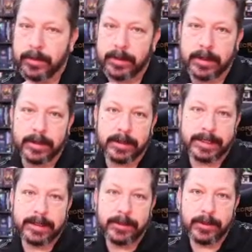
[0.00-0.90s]
the
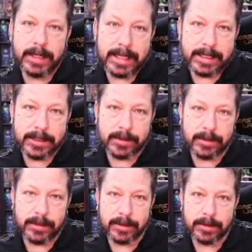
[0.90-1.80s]
due dates
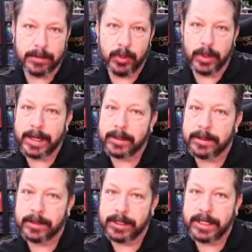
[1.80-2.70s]
are more like
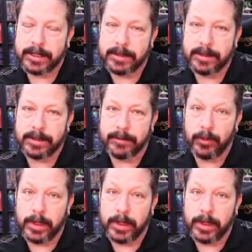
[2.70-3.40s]
suggestions of